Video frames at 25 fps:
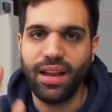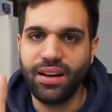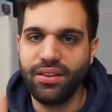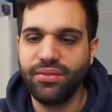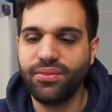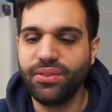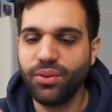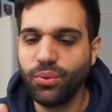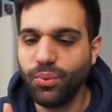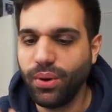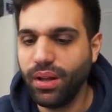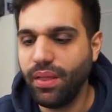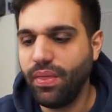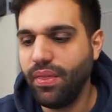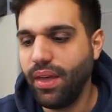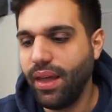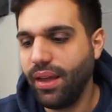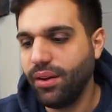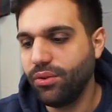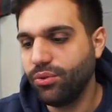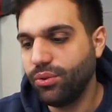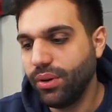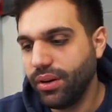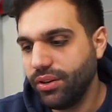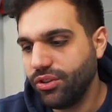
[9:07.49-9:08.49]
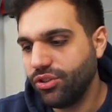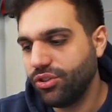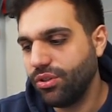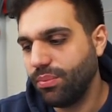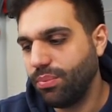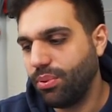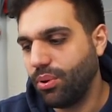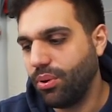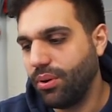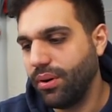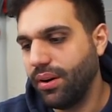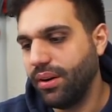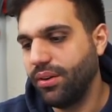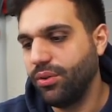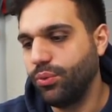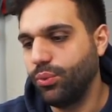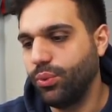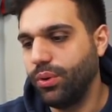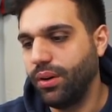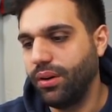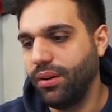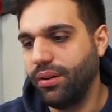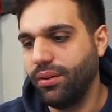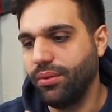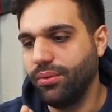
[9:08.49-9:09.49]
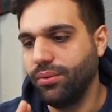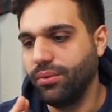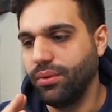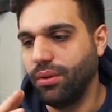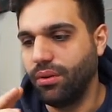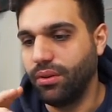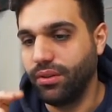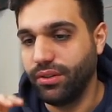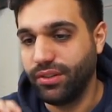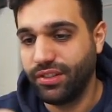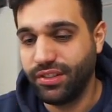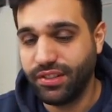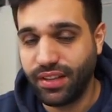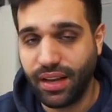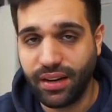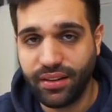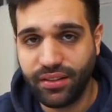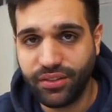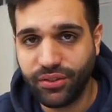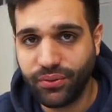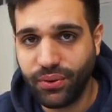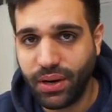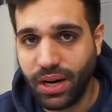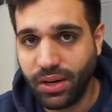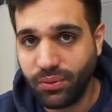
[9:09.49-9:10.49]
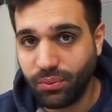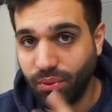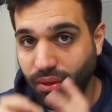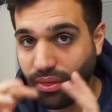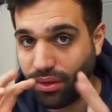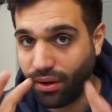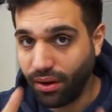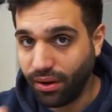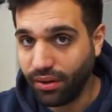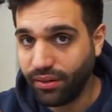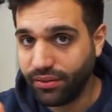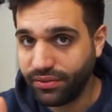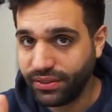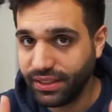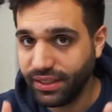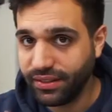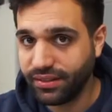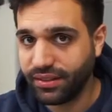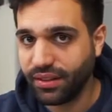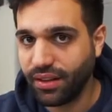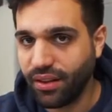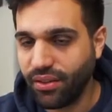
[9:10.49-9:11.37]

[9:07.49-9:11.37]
And if you one day reach the point where you are satisfied with all of these